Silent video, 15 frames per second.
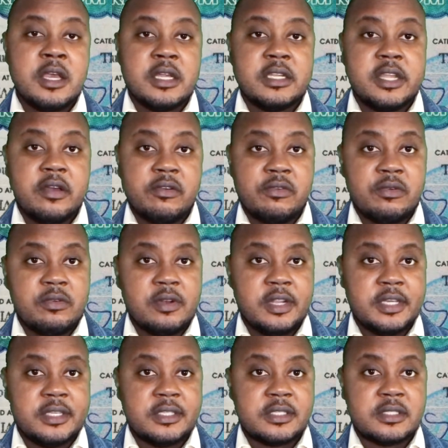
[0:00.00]
The rule
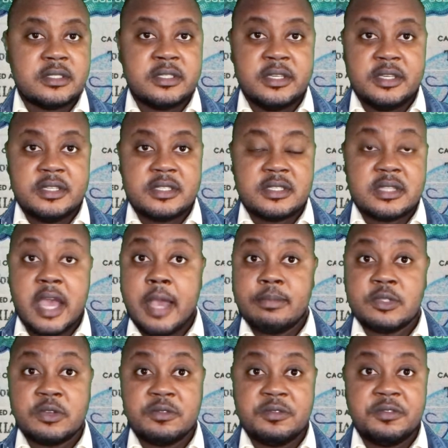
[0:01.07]
is these
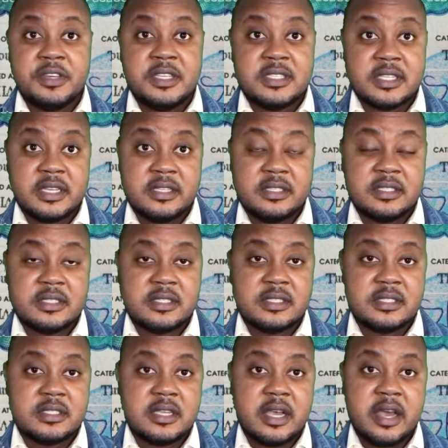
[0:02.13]
types of
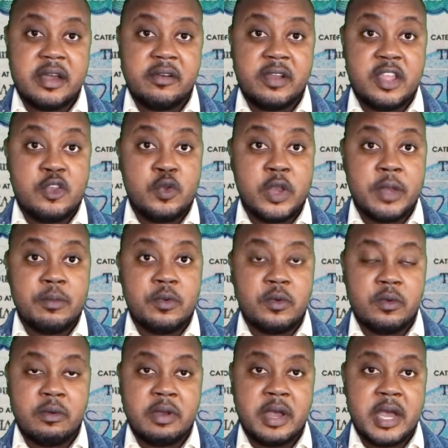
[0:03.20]
visas are
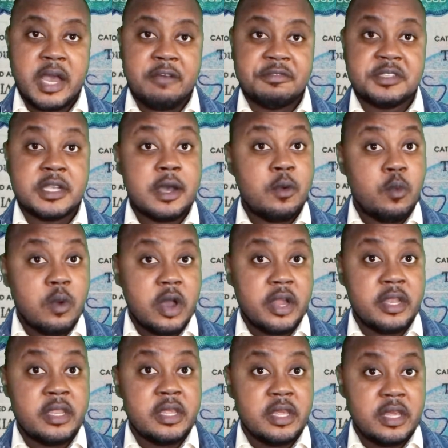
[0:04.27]
renewable after
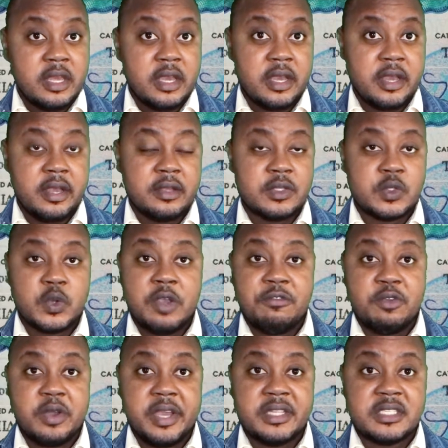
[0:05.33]
1 year. So if
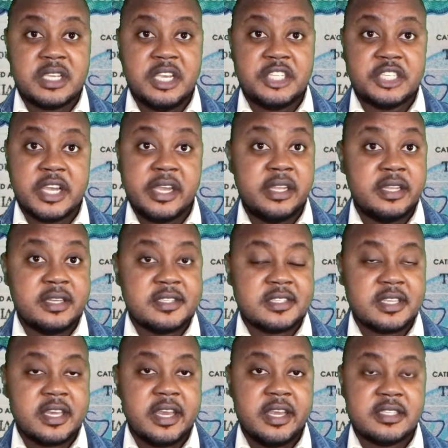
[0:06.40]
you're a teacher in this
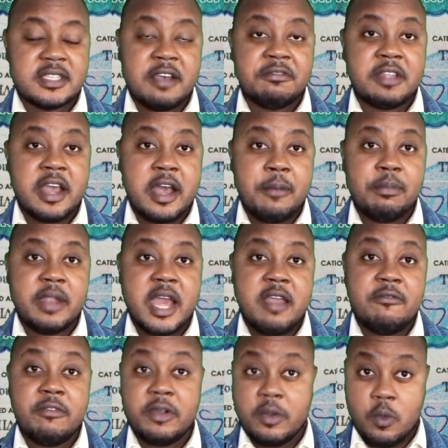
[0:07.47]
case, after
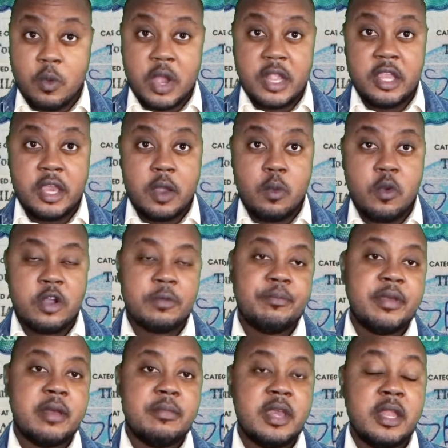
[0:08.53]
applying for a 1 year work
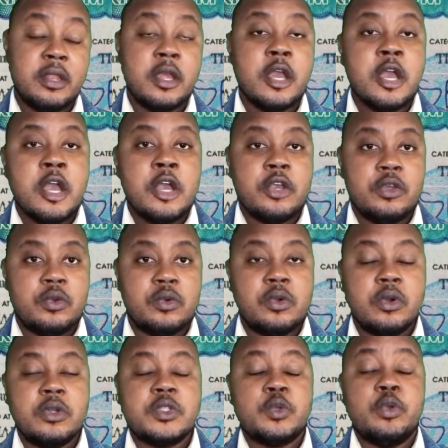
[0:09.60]
permit, you
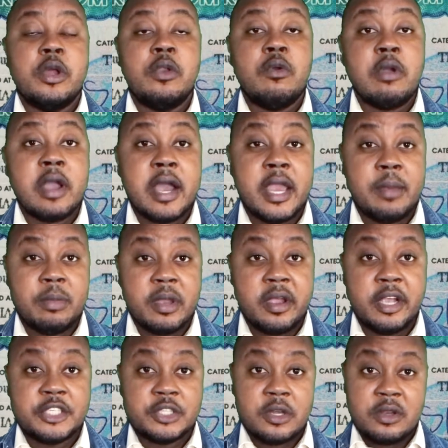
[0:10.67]
go to your local
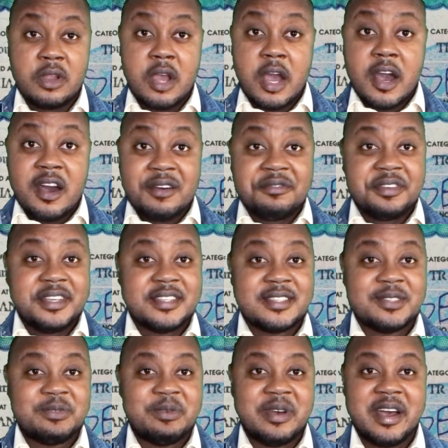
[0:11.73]
immigration office
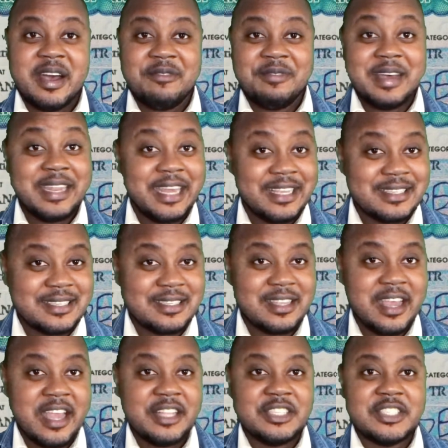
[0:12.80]
to have an
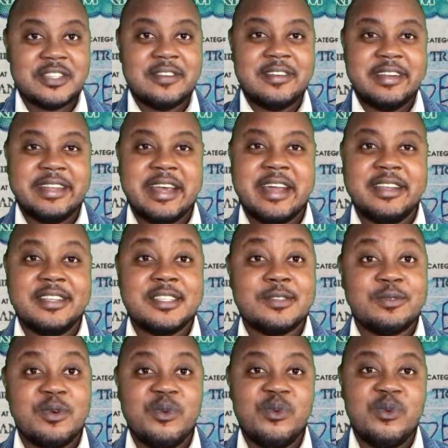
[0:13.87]
extension that is
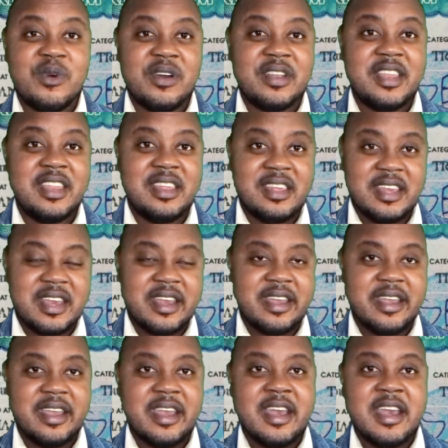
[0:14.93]
for 1 year.